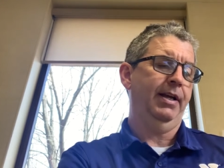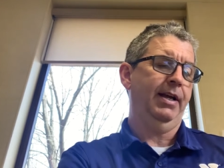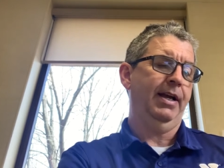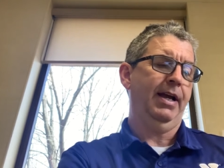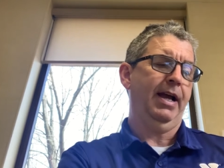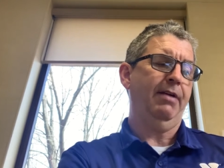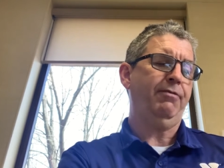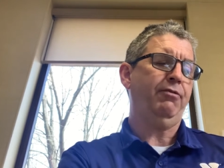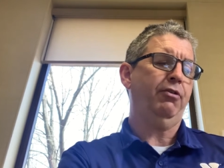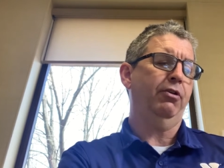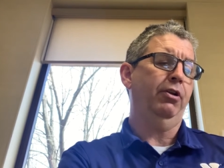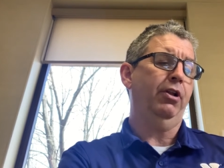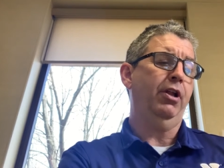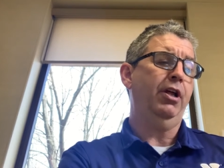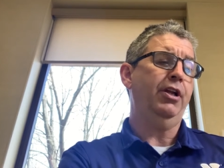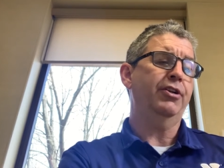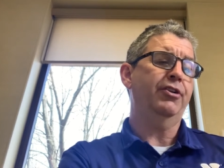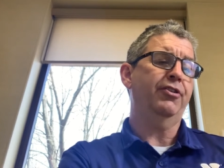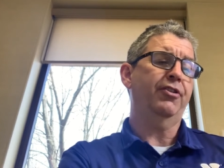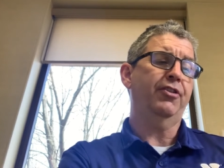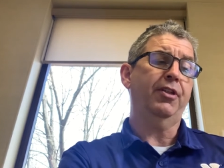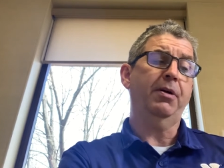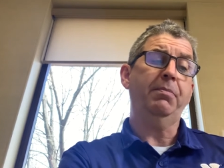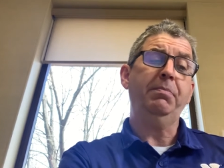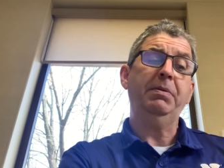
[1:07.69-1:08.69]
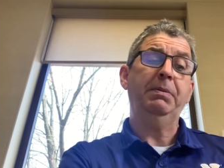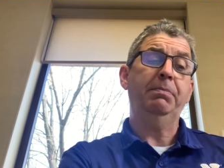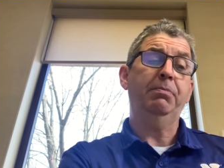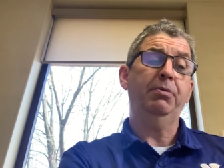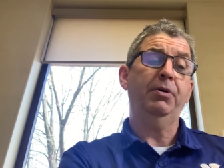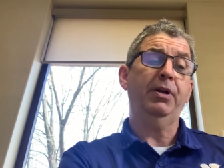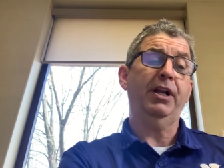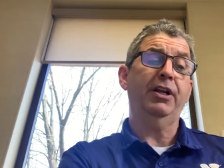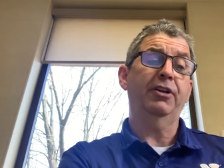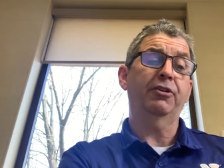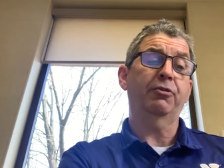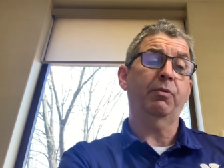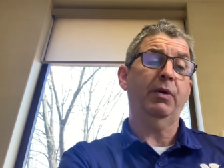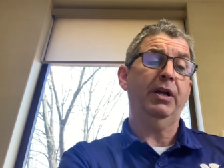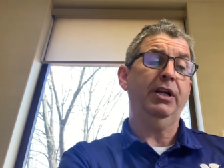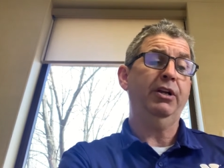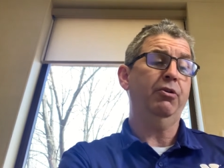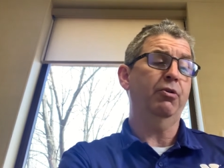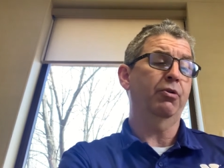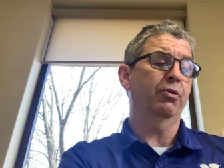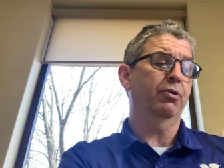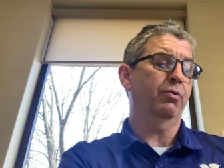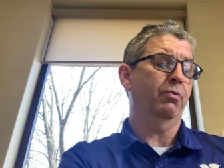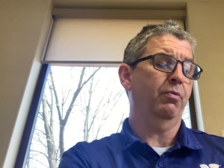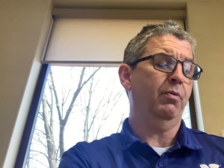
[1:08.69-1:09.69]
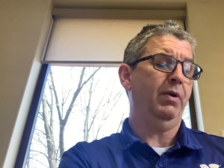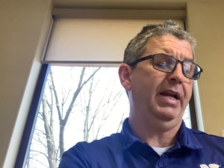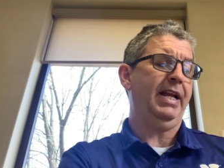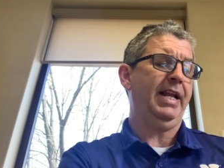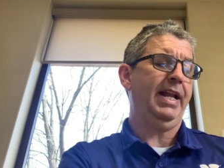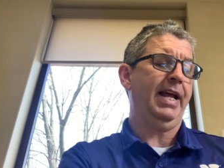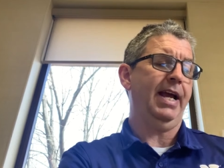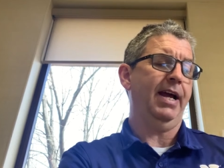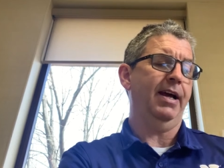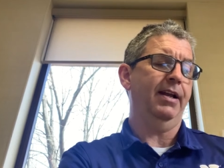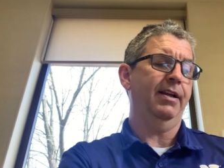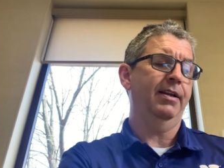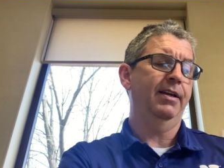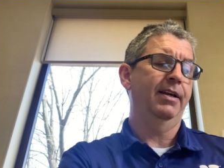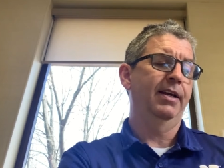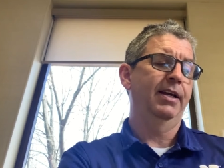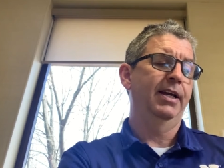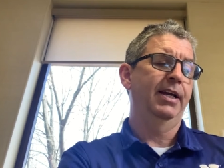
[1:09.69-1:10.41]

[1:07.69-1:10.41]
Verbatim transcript: After lunch, Thumpity put on his raincoat and rain hat.